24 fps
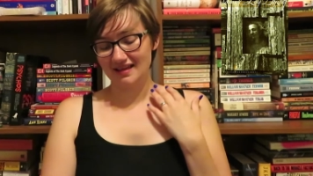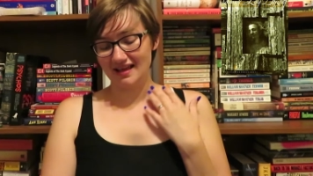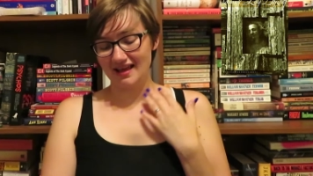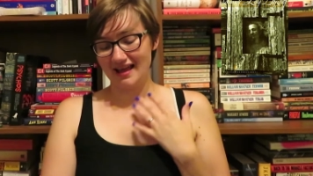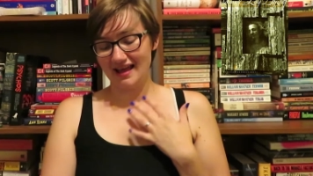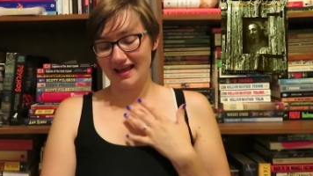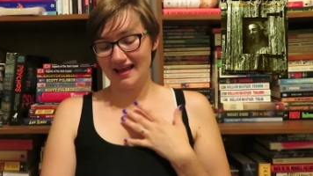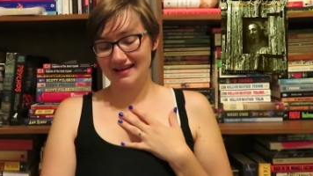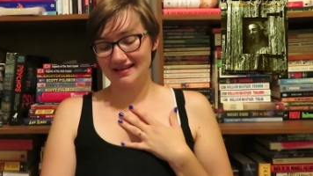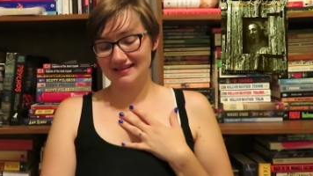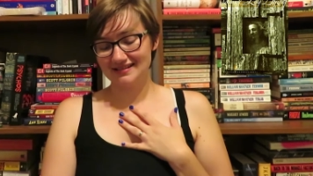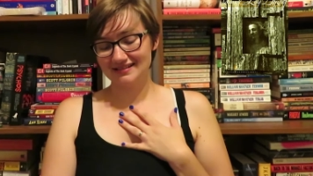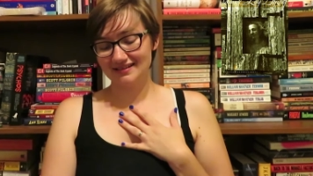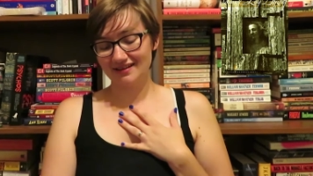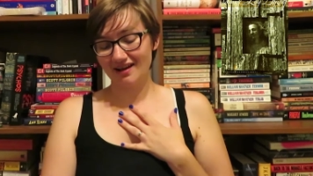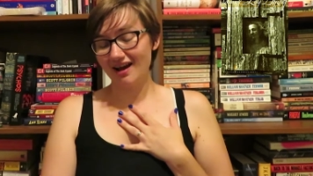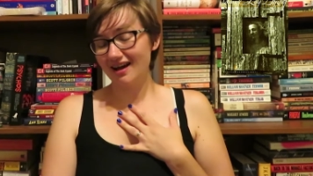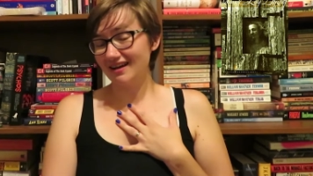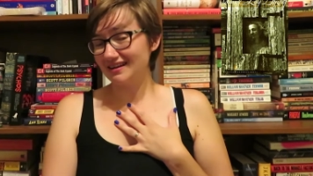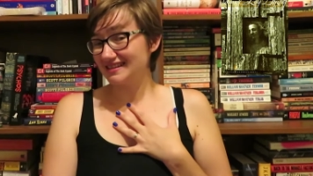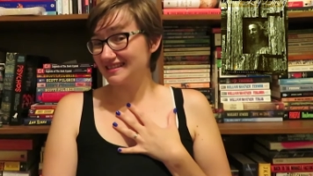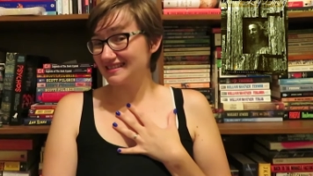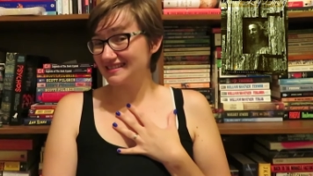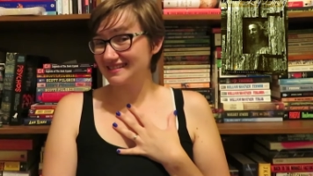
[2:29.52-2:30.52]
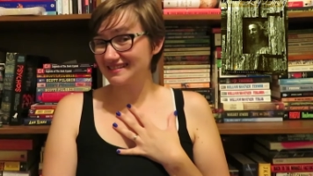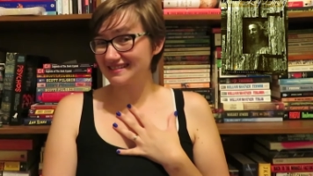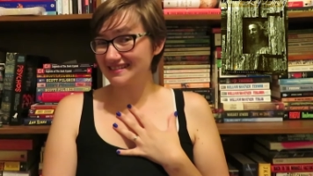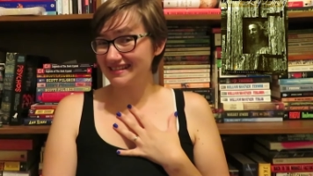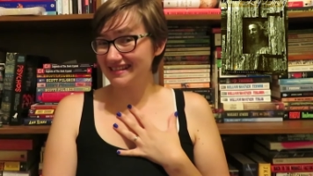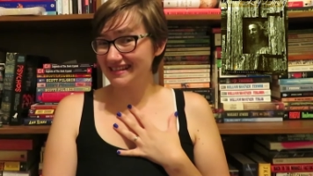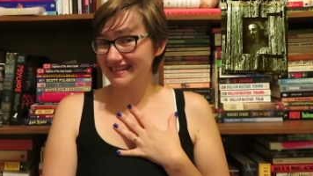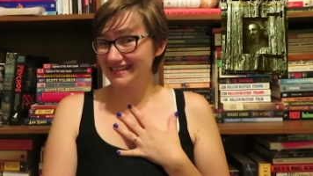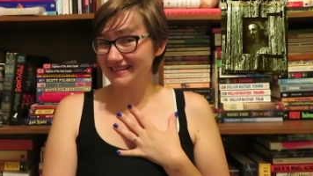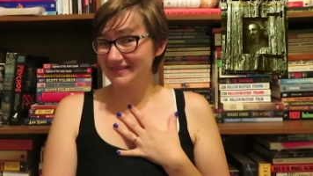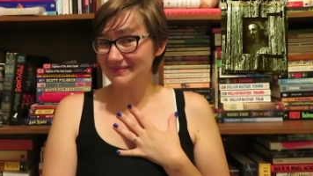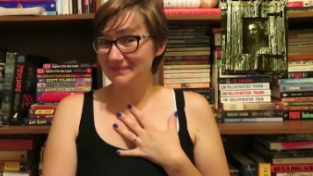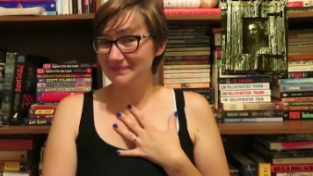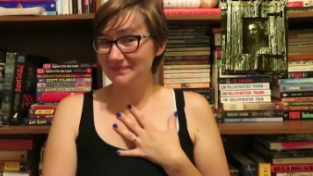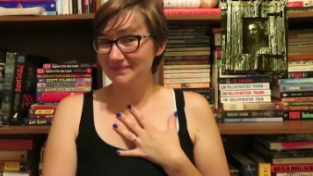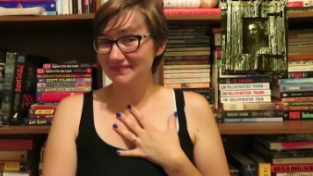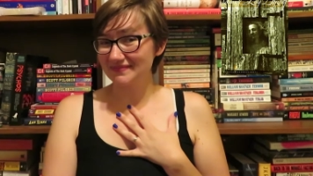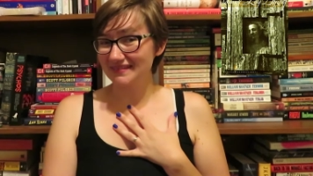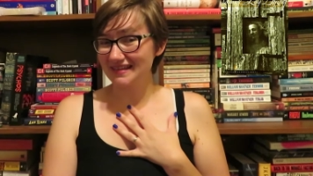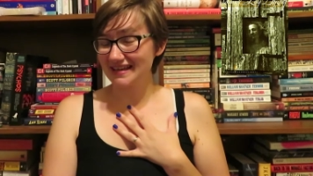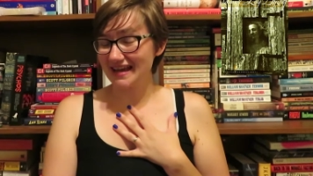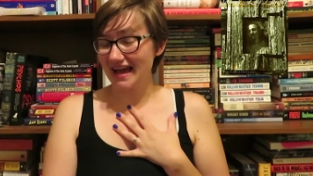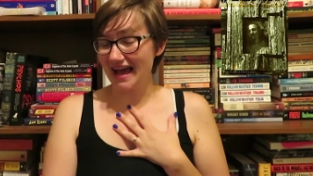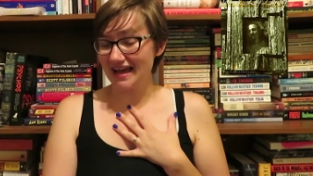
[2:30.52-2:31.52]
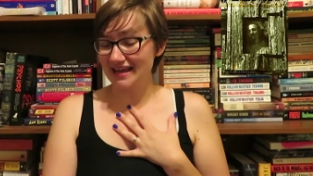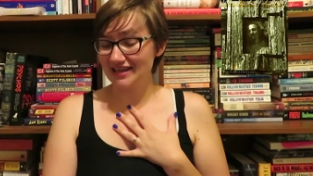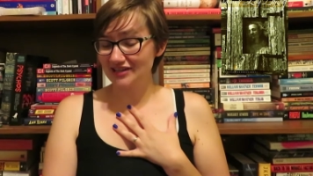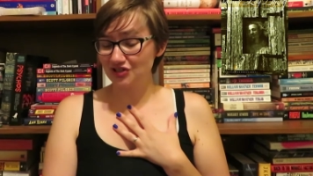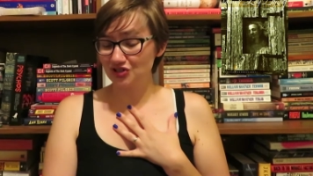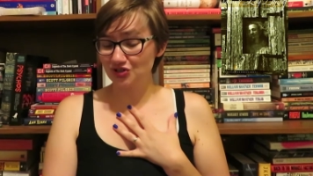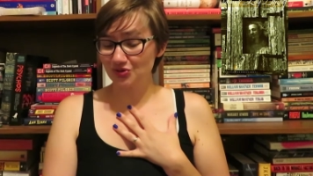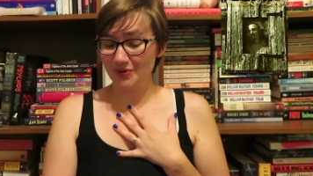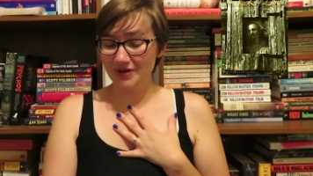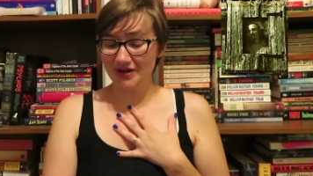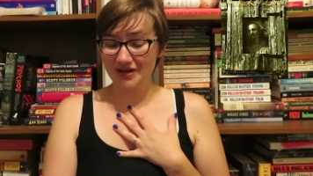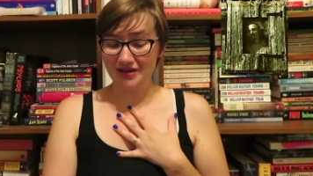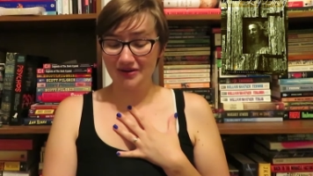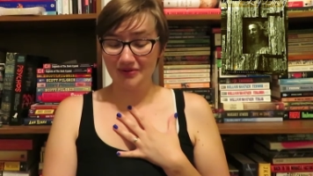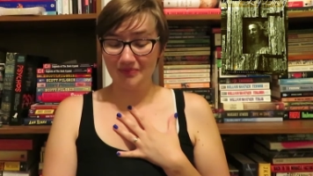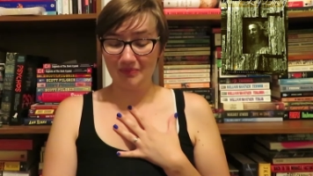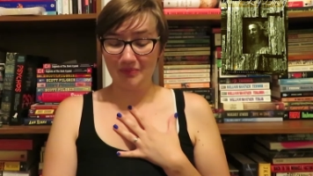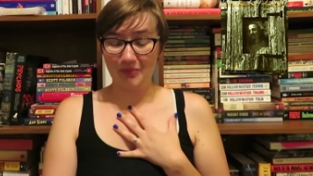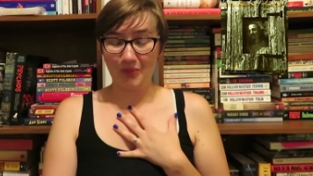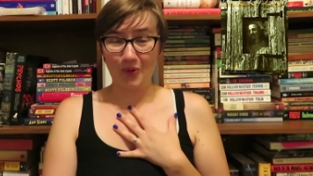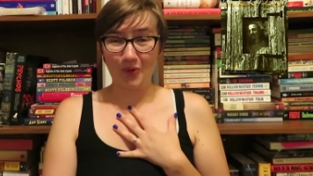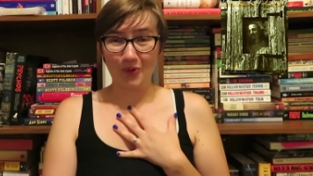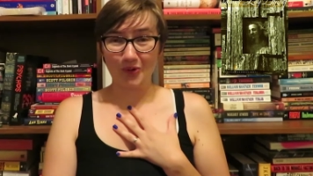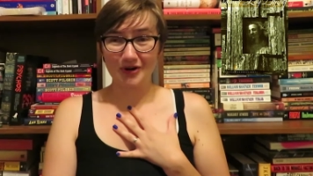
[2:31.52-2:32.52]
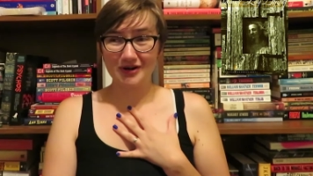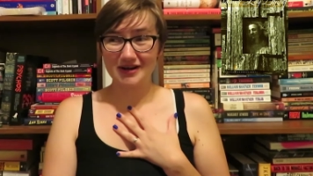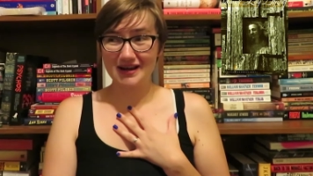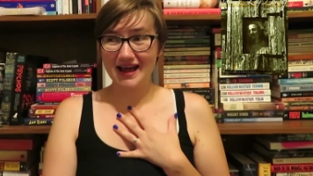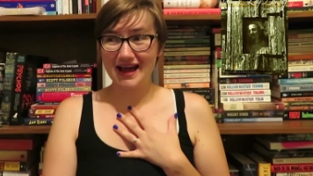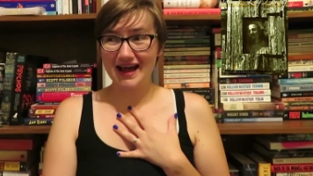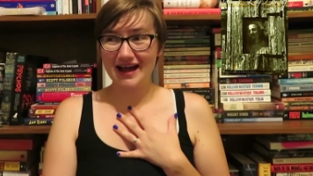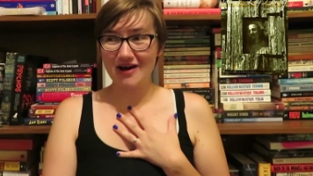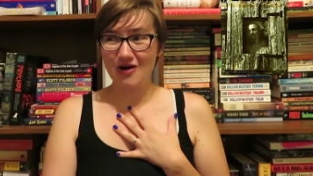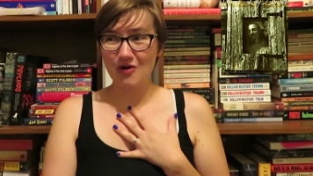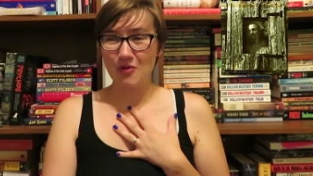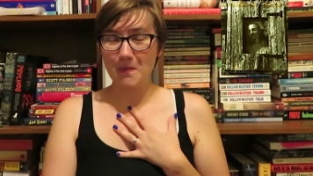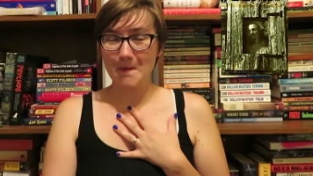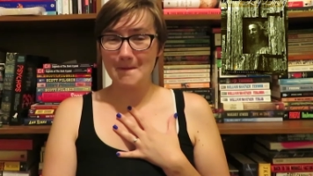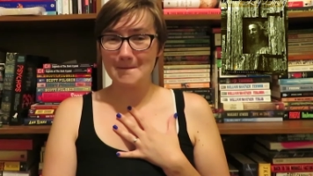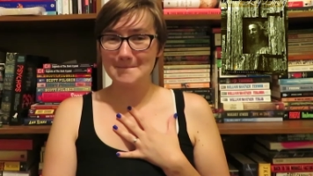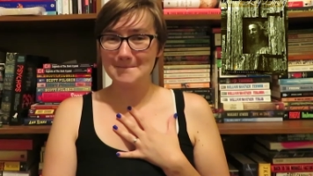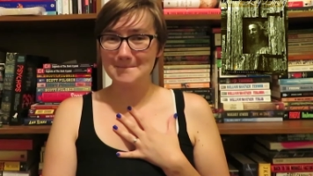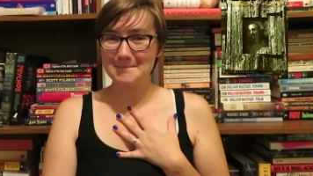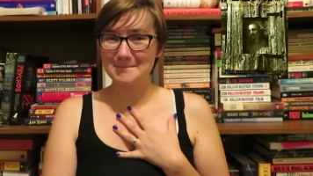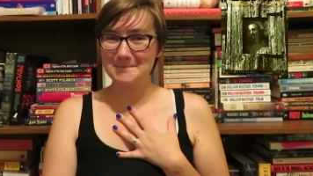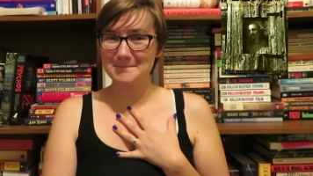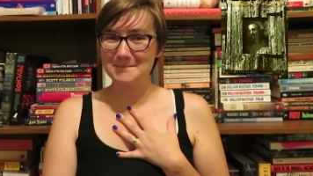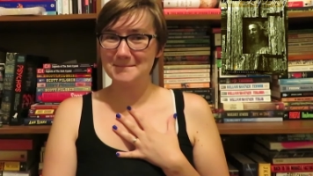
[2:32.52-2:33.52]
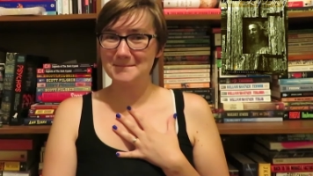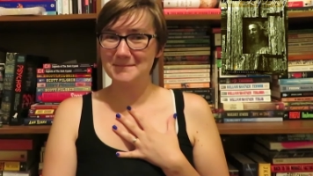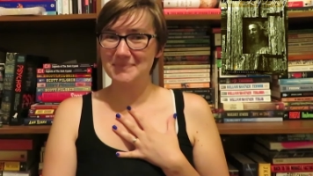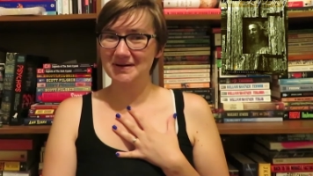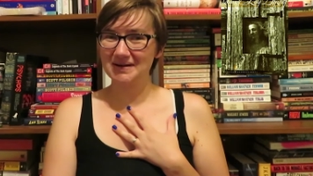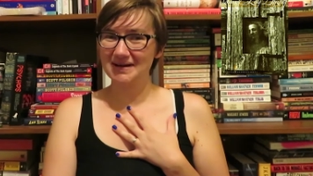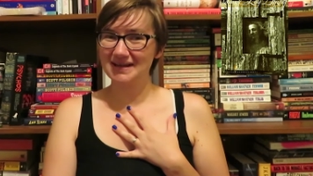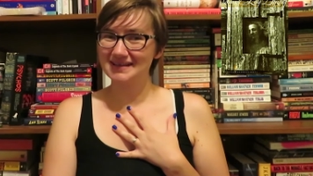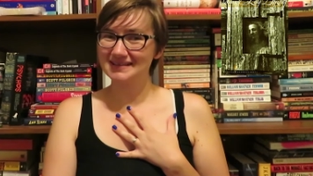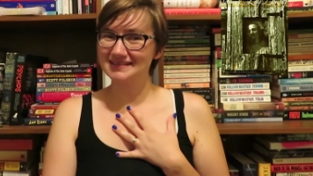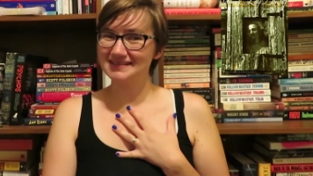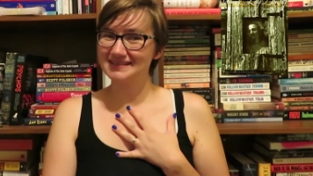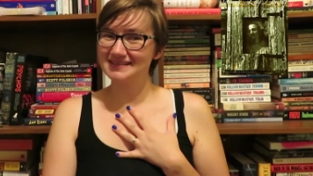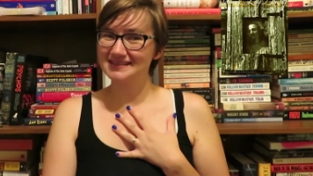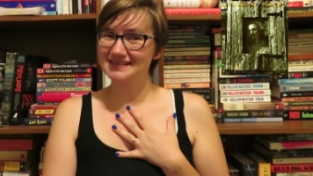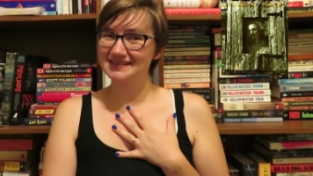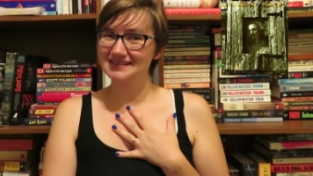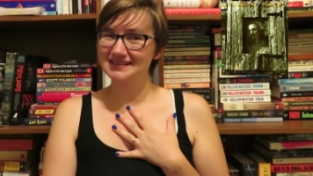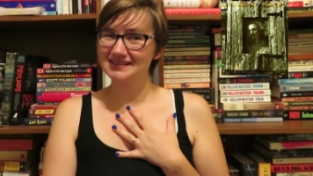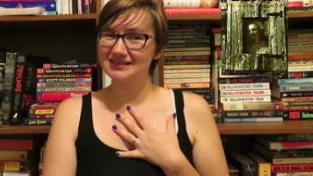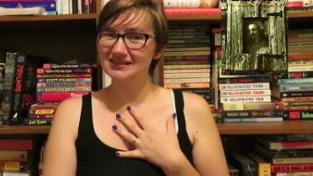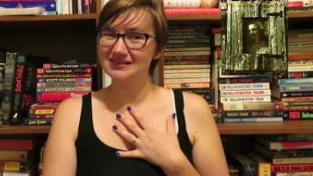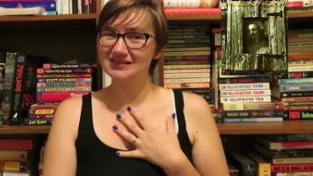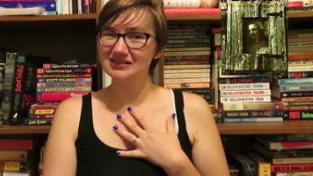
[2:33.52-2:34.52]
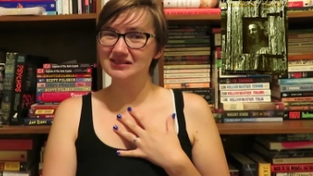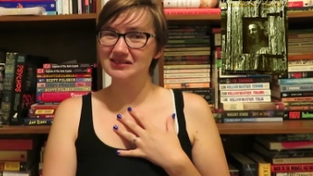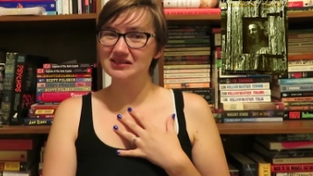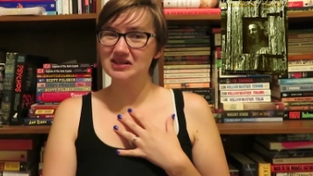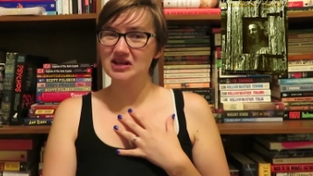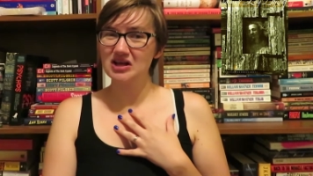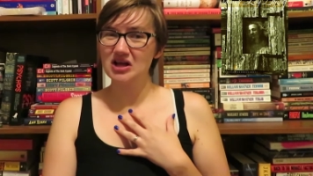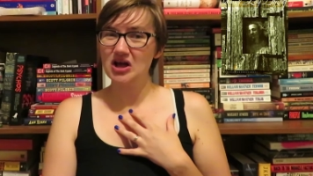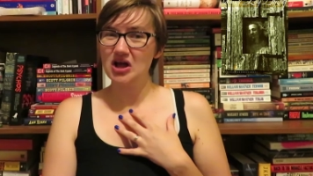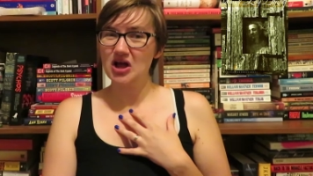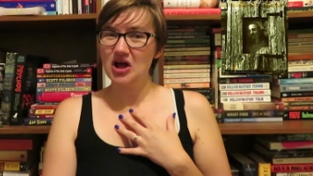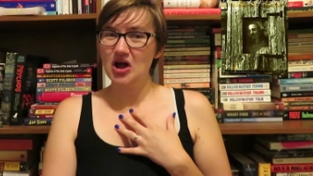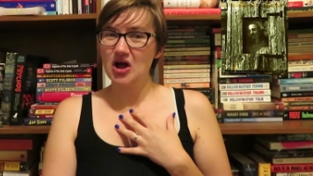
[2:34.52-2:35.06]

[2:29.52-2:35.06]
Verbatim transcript: And honestly, like, I enjoyed it more now, but it still